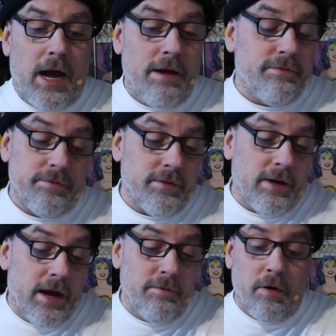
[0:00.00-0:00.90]

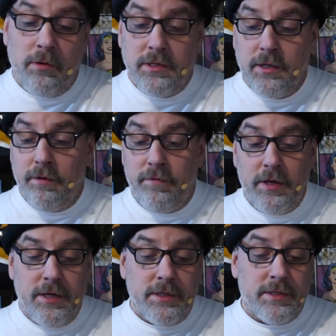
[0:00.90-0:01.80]
I've always loved
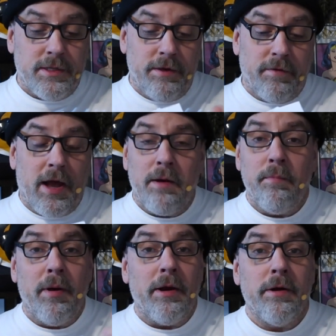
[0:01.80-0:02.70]
these. They've
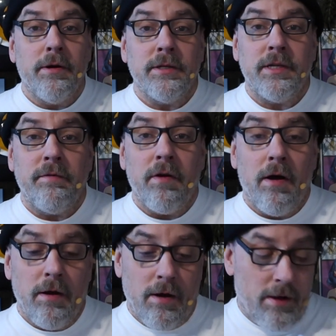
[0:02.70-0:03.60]
gotten better as they've
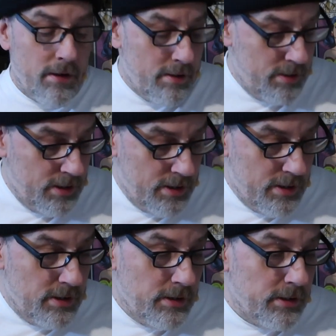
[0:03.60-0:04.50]
gone on.
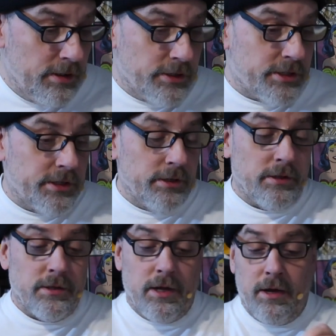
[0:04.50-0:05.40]
There's
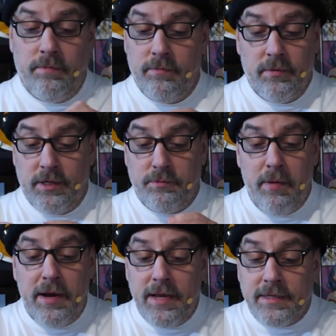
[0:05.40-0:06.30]
still as
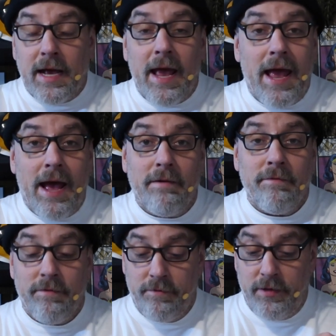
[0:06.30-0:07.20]
many as I
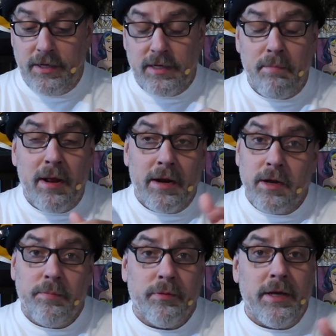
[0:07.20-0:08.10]
have of these. I'm not a
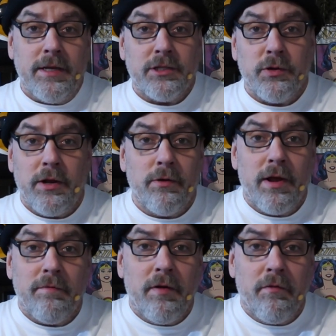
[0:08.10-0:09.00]
completist, so I
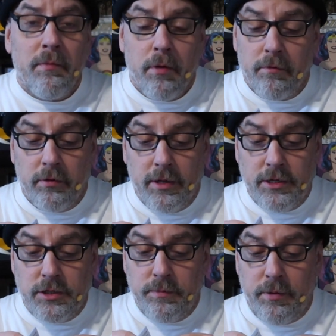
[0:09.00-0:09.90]
don't have every Marvel
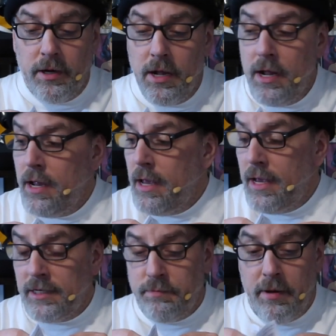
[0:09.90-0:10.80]
Legend, but
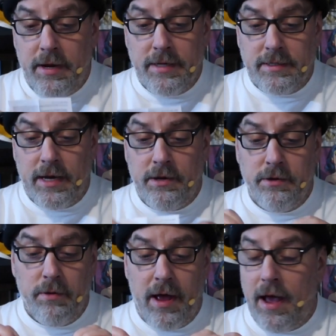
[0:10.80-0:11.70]
as many as I
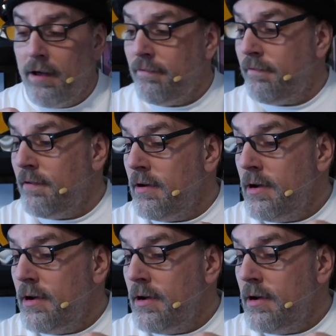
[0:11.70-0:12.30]
do have,